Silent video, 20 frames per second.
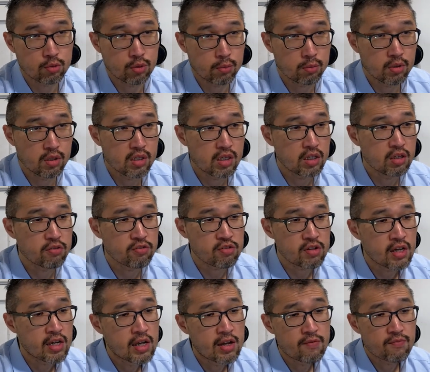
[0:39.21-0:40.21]
We believe
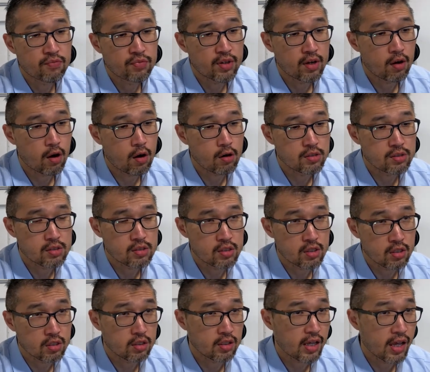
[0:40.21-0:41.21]
there are
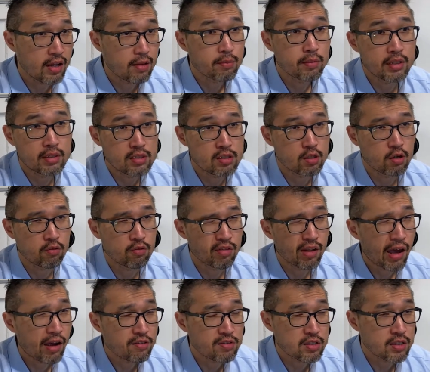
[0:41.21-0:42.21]
certain elements of
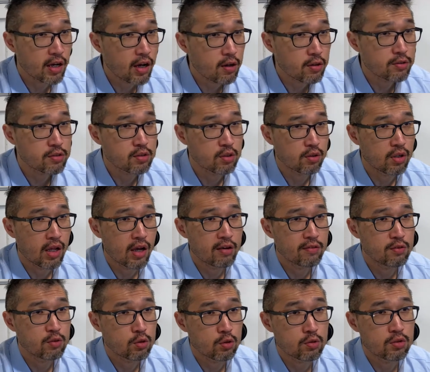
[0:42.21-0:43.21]
lifestyles or
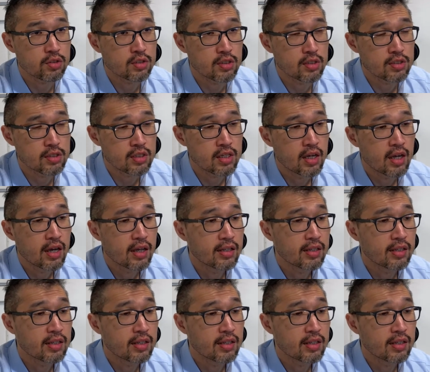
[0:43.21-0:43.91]
life choices